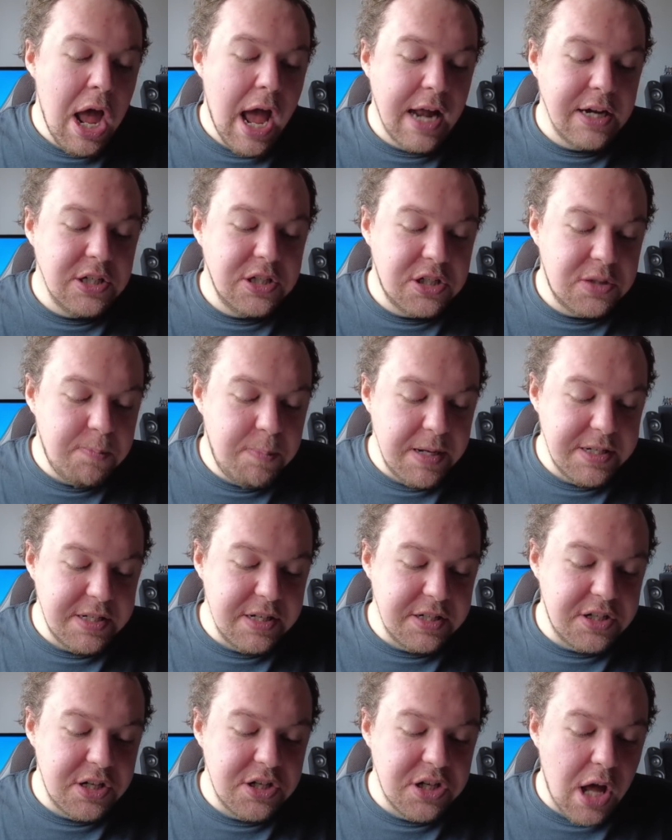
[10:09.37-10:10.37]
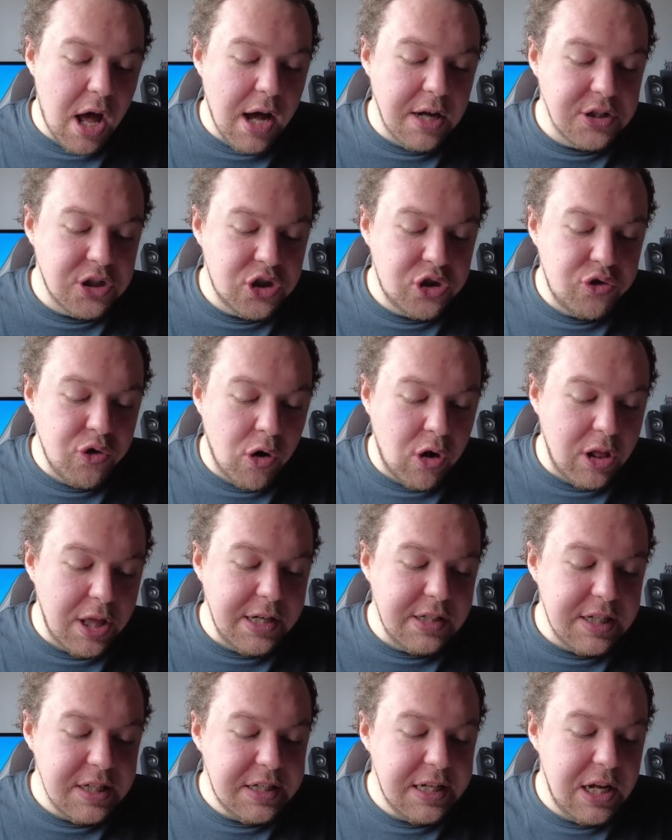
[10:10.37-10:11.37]
and businesses are
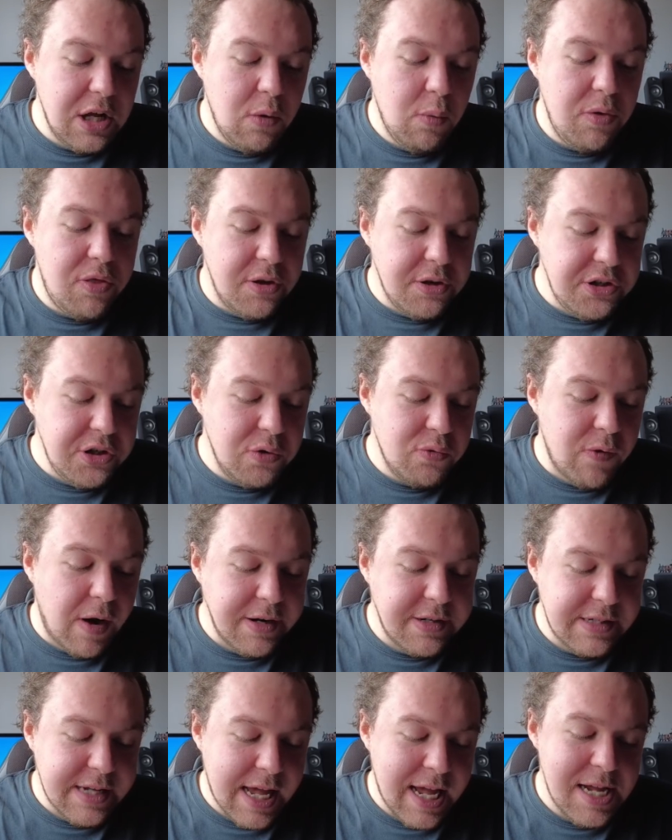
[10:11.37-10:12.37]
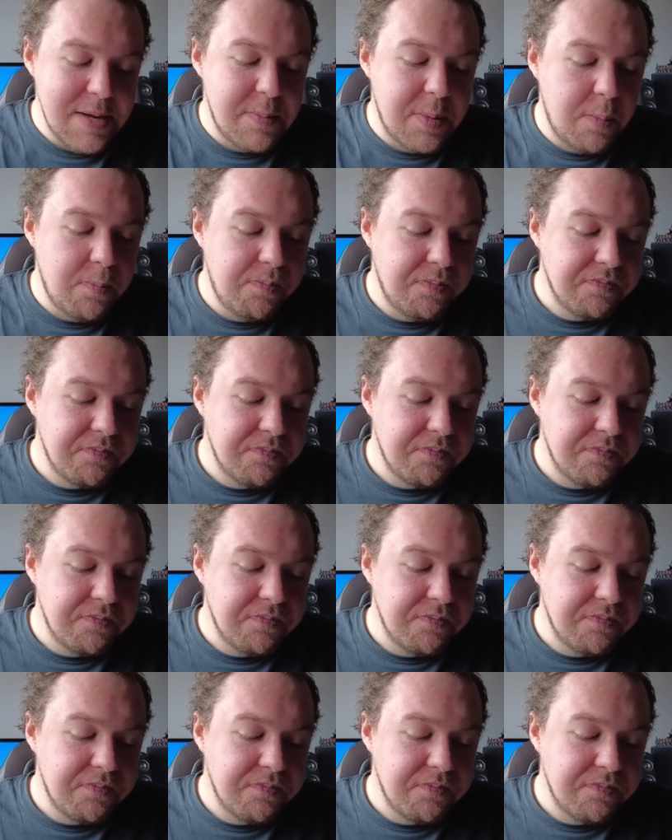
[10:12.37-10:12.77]
struggling to deal with the new red tape.